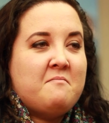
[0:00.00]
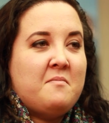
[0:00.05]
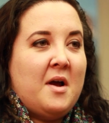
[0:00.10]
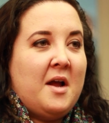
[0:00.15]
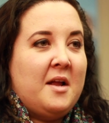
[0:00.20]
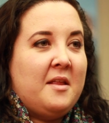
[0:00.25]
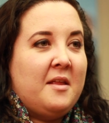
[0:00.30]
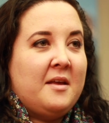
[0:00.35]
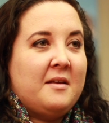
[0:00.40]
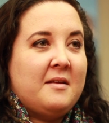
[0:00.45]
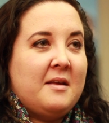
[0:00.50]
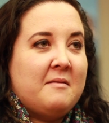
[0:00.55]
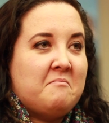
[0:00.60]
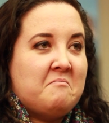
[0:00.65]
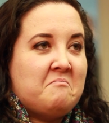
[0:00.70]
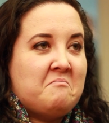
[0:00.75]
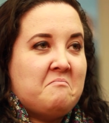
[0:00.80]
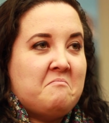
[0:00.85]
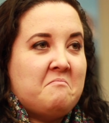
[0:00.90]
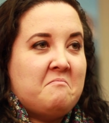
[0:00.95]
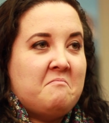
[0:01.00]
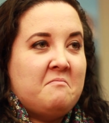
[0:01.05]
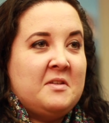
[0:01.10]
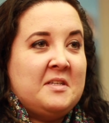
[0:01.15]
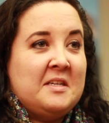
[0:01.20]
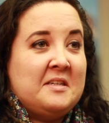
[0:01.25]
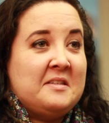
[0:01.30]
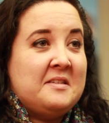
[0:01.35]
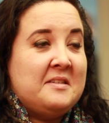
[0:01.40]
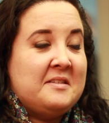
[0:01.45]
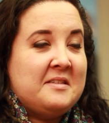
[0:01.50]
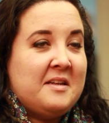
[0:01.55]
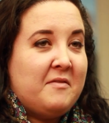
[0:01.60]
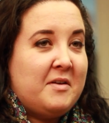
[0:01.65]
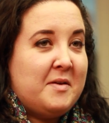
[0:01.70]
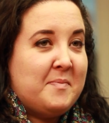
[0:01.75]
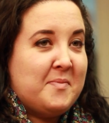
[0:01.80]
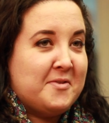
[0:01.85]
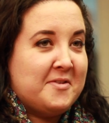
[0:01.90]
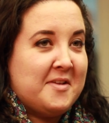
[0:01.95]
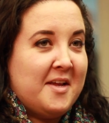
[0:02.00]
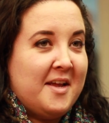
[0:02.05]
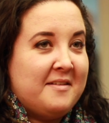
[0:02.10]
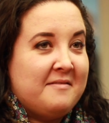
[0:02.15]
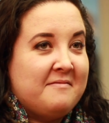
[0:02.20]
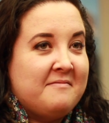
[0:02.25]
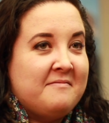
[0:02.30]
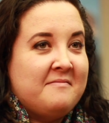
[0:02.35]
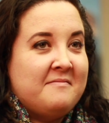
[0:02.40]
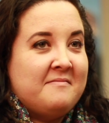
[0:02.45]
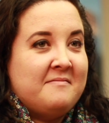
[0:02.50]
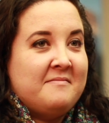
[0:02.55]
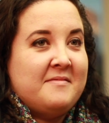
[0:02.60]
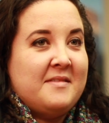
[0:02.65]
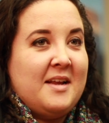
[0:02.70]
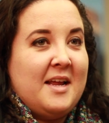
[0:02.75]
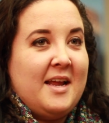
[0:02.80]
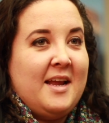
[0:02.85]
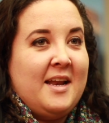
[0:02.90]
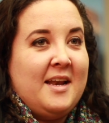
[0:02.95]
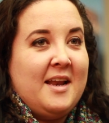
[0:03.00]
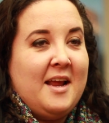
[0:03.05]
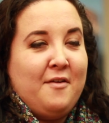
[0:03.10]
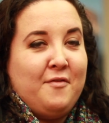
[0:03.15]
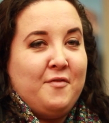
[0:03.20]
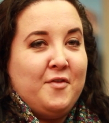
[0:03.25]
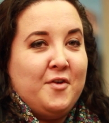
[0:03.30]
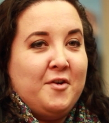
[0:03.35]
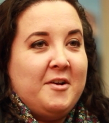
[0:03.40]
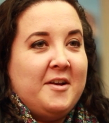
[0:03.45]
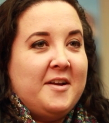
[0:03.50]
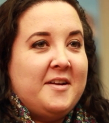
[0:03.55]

by like 60, 70% in effort.